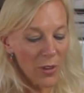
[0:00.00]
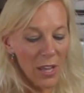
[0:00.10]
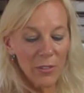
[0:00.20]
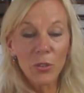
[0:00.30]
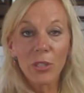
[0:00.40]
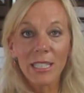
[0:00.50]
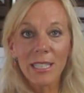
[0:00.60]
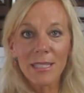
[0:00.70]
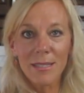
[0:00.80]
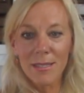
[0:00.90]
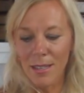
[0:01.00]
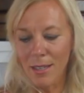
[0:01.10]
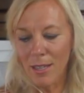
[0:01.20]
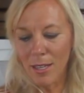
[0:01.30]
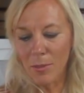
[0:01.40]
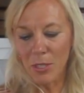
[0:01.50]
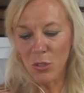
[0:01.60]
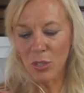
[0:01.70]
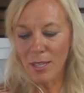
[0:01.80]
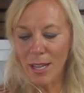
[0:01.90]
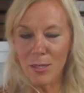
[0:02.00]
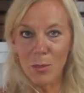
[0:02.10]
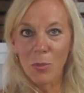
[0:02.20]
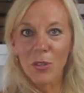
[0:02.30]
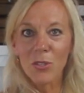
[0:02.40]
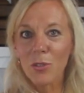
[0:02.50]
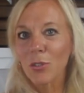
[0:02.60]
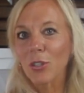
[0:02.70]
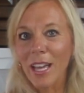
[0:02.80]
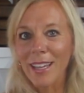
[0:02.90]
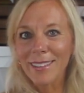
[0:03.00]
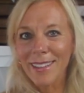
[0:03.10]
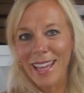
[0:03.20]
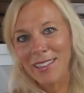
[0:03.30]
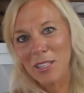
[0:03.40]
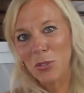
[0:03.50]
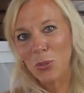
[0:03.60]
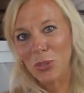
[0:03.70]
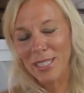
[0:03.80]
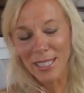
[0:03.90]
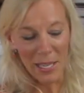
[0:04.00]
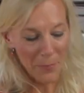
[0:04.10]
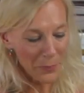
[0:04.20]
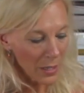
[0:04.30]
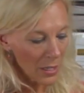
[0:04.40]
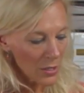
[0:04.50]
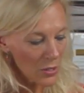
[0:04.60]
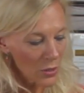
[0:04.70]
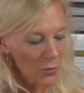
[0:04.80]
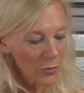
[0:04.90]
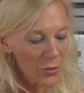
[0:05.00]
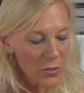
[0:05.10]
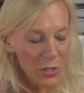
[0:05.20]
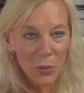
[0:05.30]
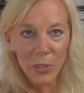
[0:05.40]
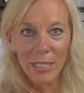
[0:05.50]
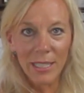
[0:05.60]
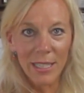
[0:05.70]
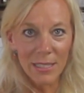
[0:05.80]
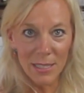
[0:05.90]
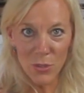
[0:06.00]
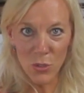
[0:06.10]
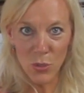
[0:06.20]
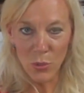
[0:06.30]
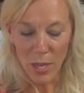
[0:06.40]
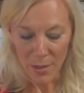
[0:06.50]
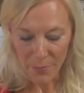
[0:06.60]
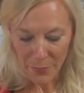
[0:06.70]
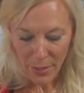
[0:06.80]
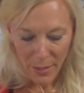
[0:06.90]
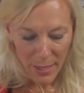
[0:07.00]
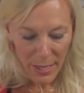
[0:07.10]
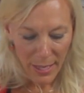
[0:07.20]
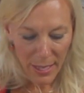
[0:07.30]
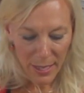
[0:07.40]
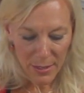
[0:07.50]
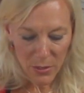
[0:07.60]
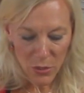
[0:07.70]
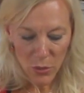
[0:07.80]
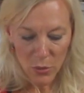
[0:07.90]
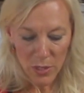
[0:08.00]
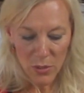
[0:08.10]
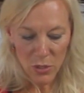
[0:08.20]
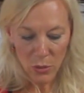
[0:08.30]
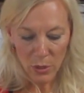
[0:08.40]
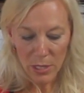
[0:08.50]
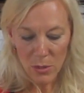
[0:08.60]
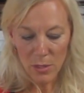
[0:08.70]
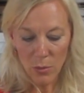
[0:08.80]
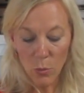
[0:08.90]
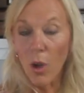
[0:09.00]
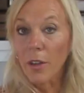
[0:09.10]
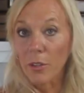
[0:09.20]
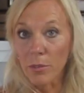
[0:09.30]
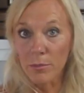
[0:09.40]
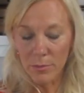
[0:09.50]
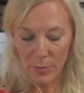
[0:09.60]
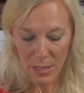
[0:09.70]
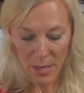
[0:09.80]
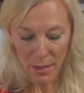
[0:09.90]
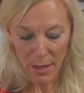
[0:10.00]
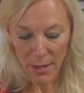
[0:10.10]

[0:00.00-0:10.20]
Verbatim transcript: five ingredients um, and you can add some others if you like, and then a tortilla. So the first ingredient is tuna, and this tuna is in water because I,